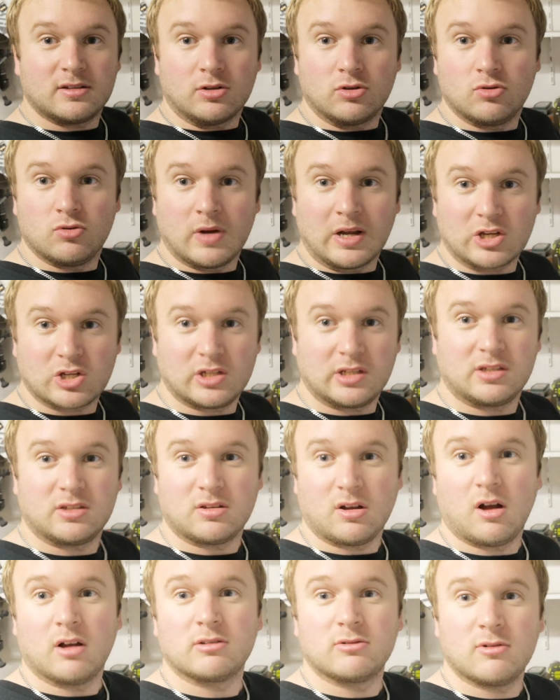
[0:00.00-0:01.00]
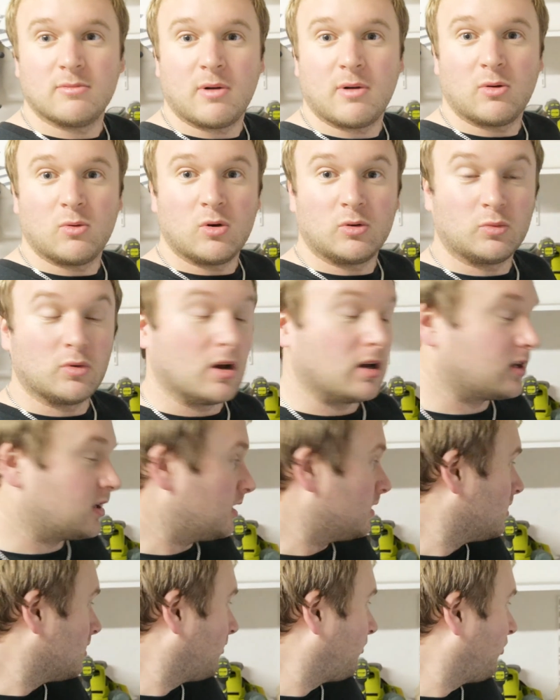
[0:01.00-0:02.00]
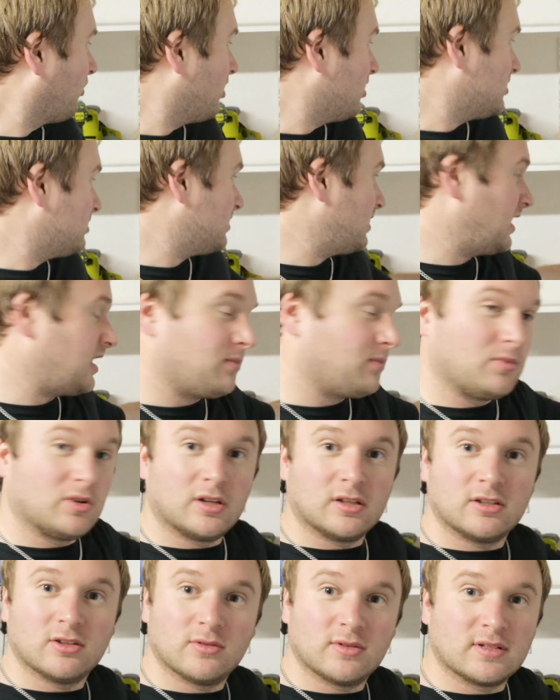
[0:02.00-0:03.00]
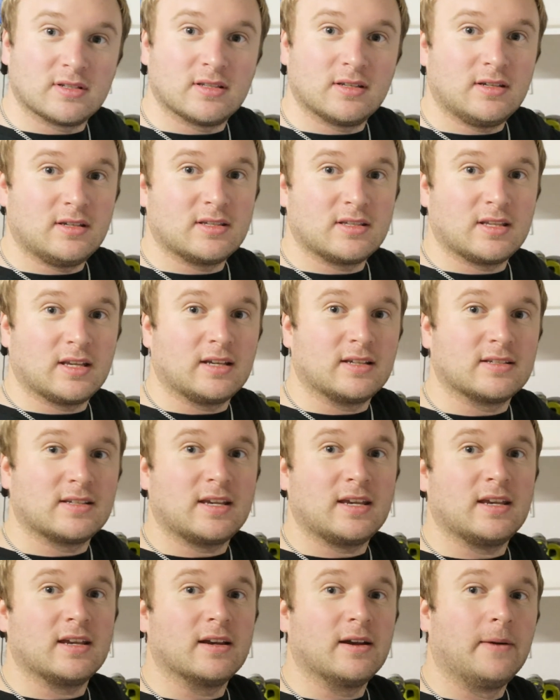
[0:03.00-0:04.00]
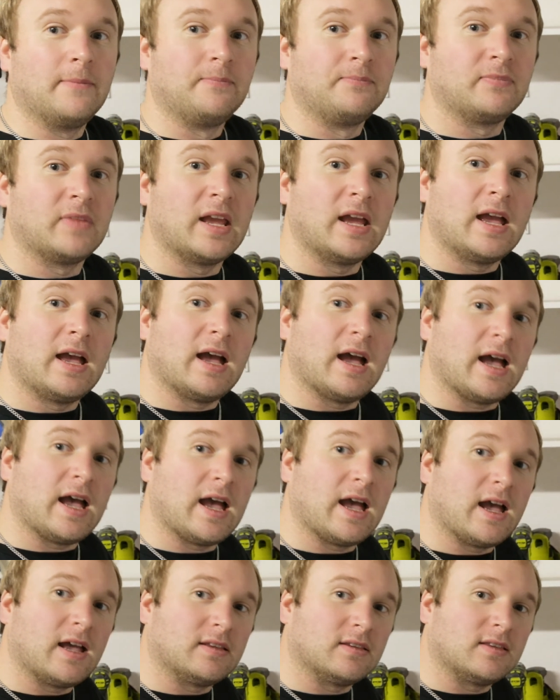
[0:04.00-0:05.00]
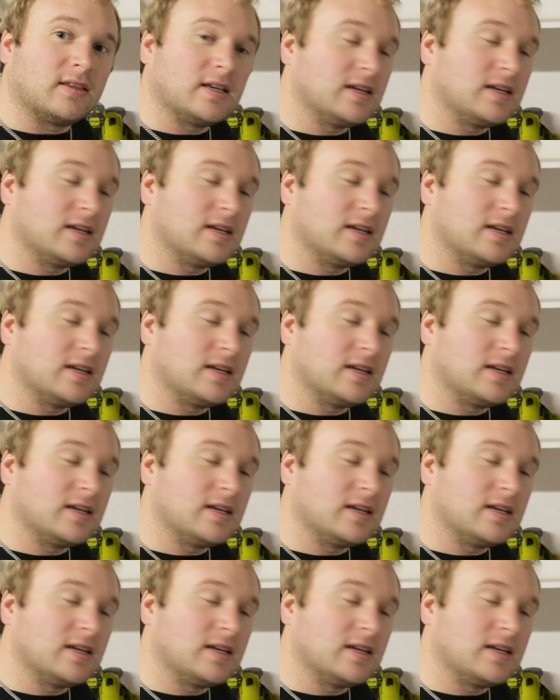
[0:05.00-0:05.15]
to actually start doing my woodworking, the first thing I'm going to do is these things here. And